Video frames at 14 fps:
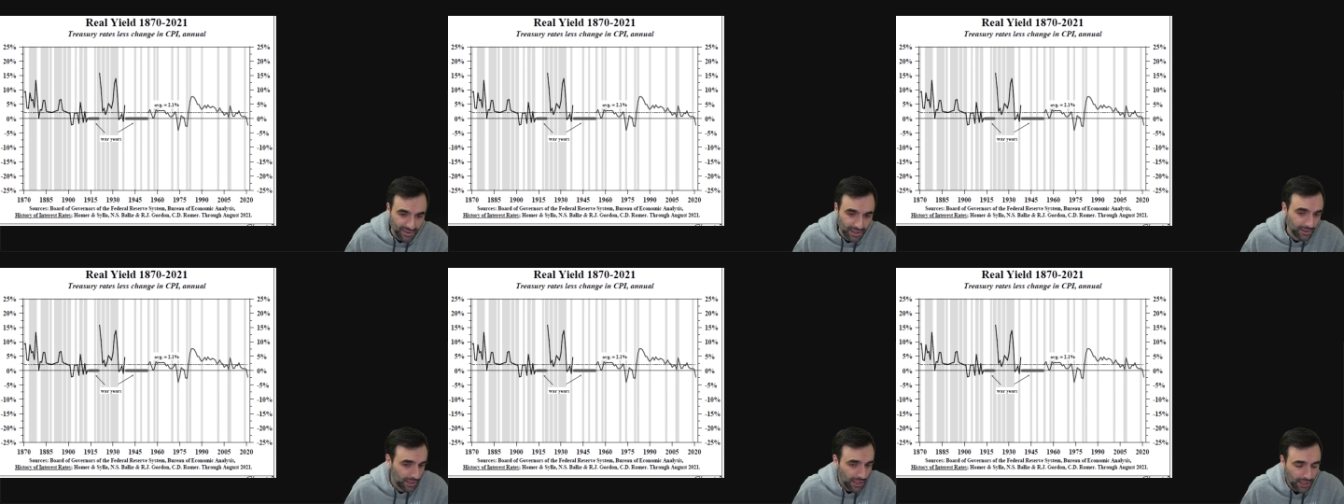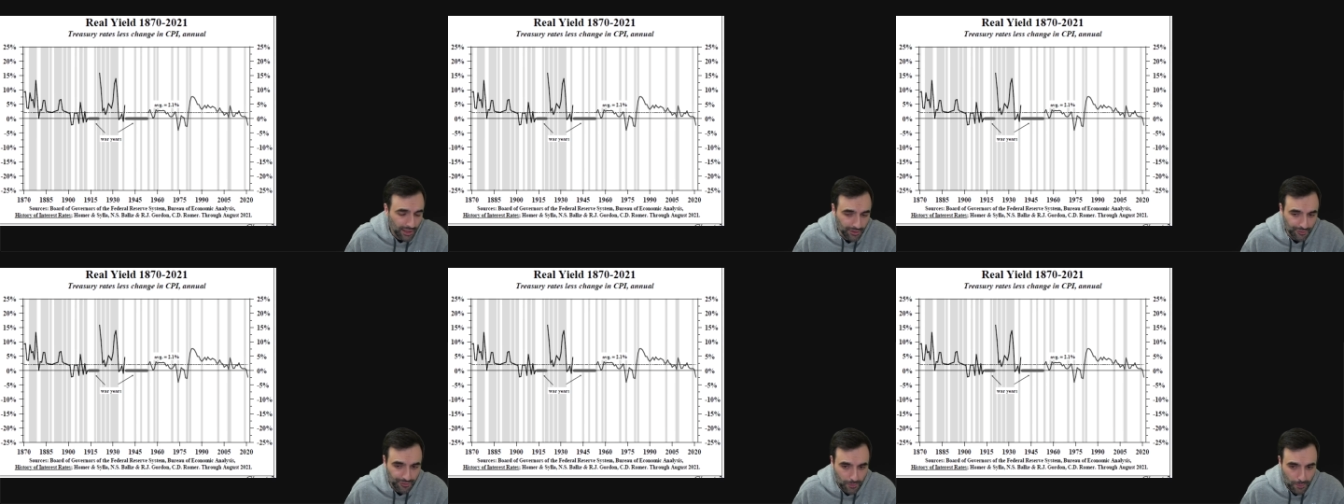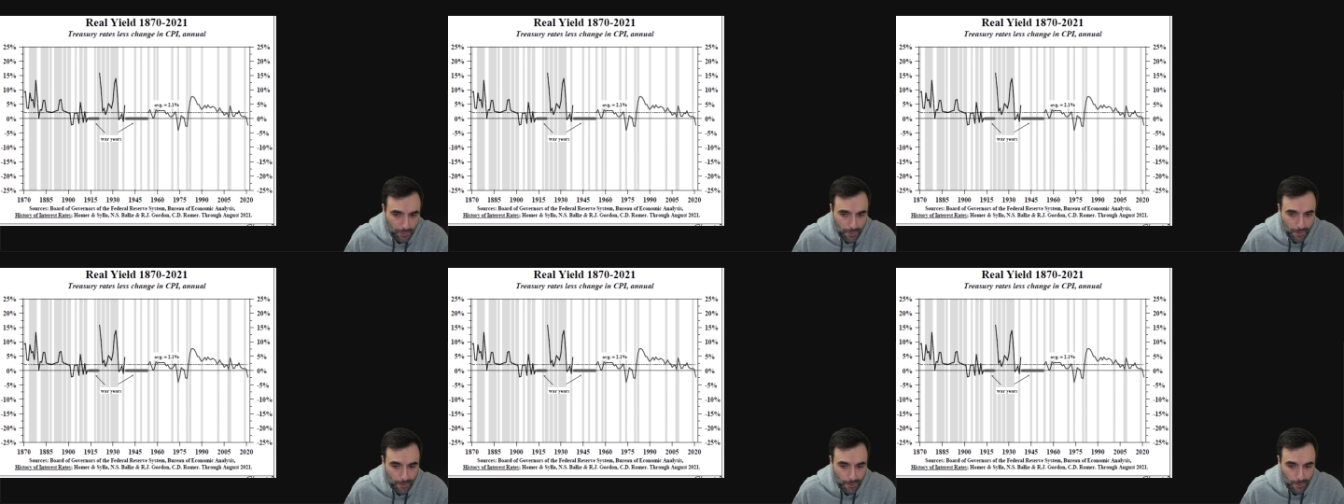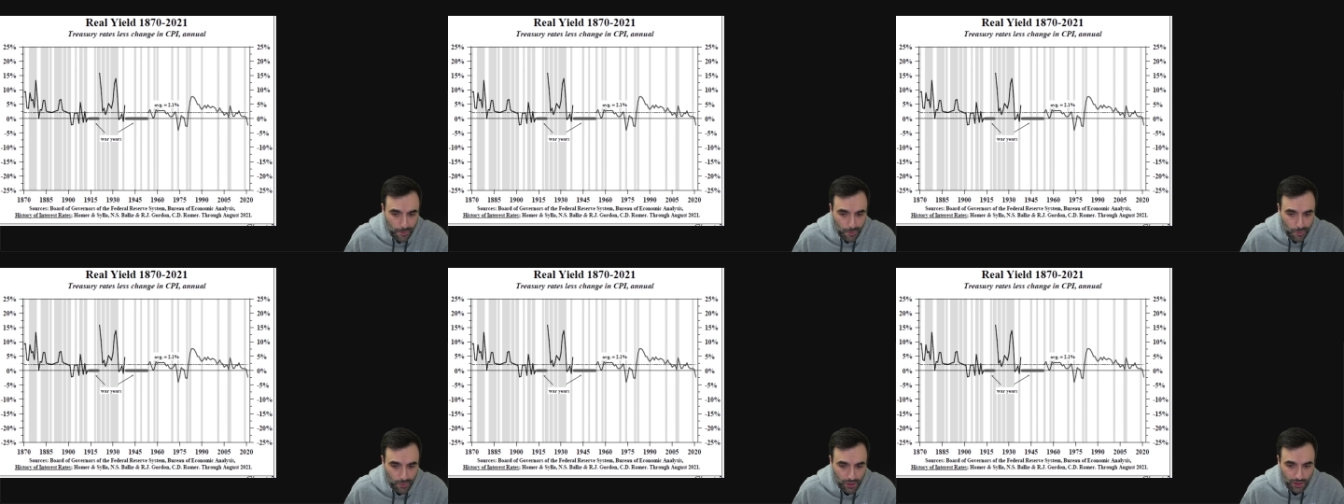In the negative.
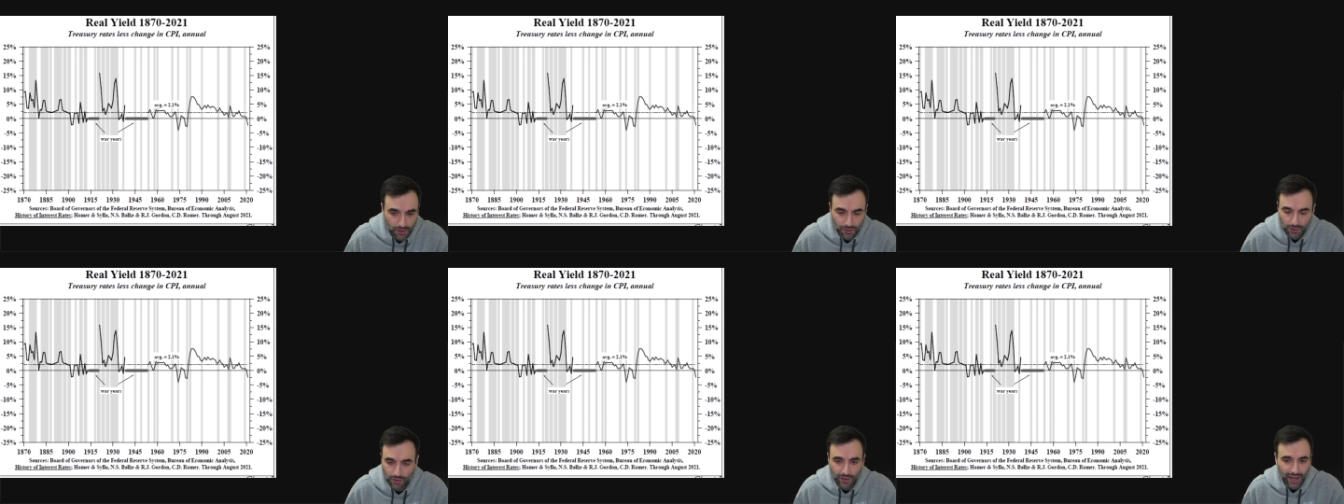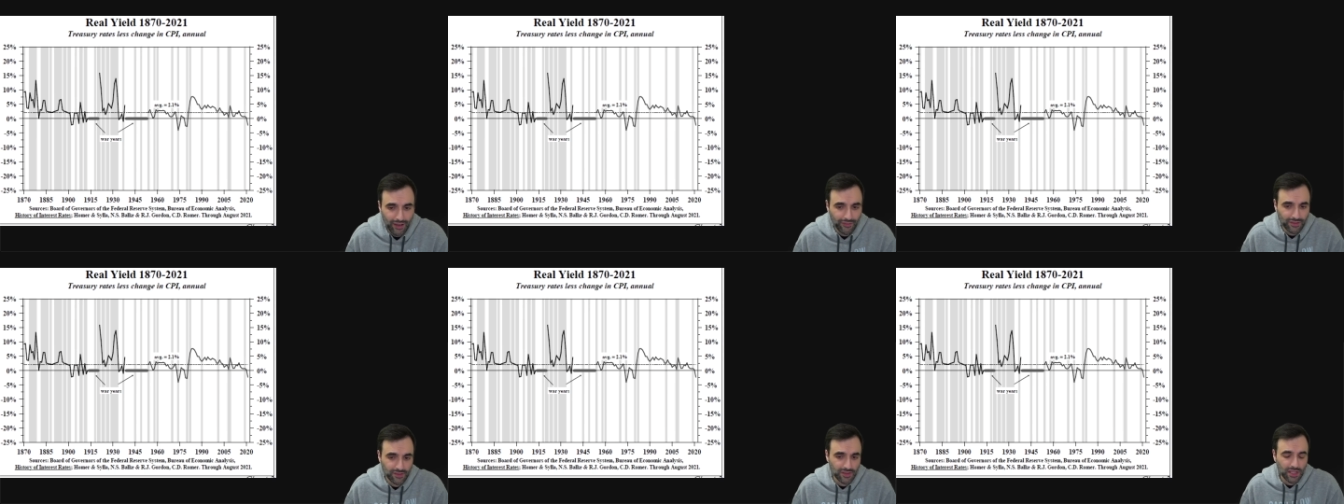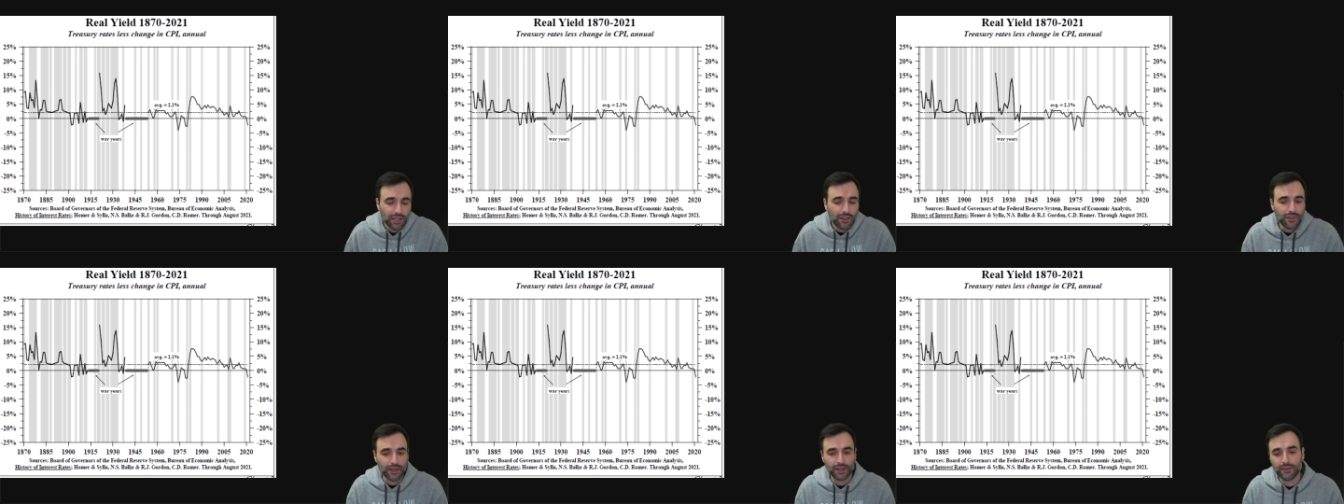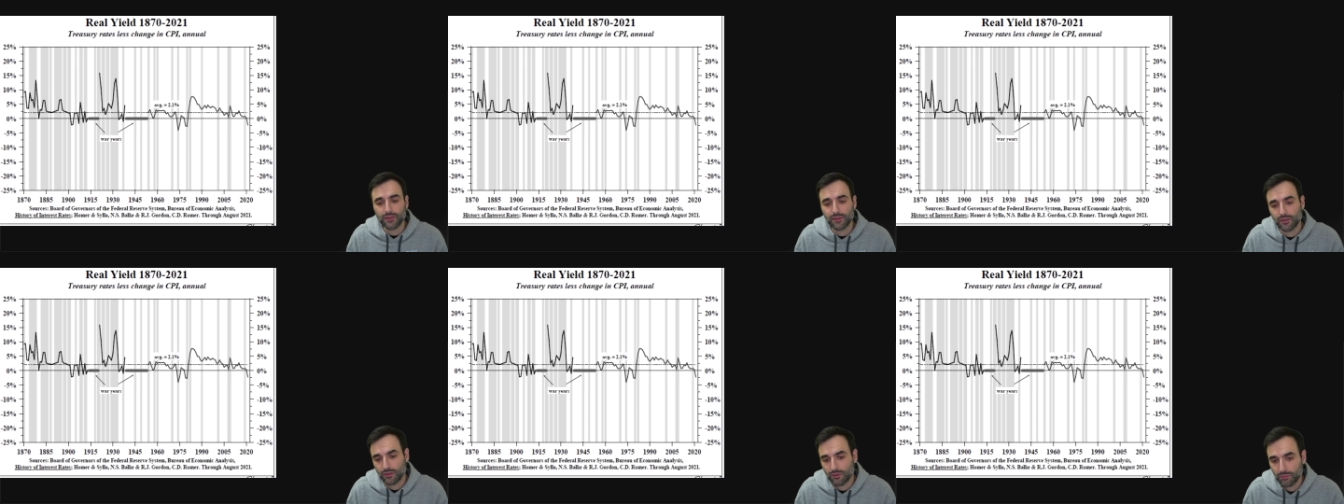You haven't seen
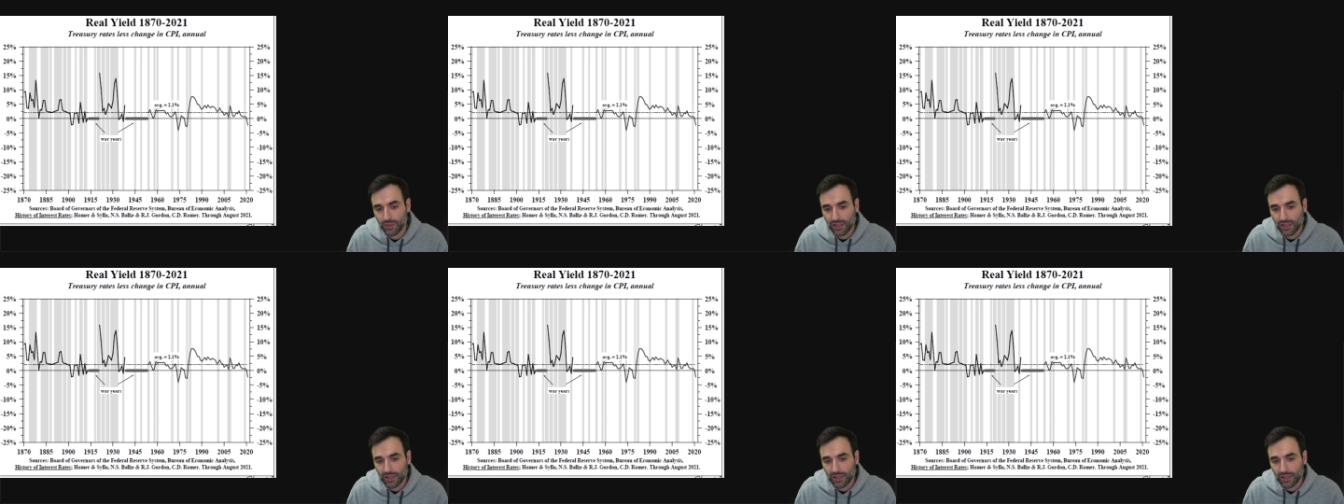this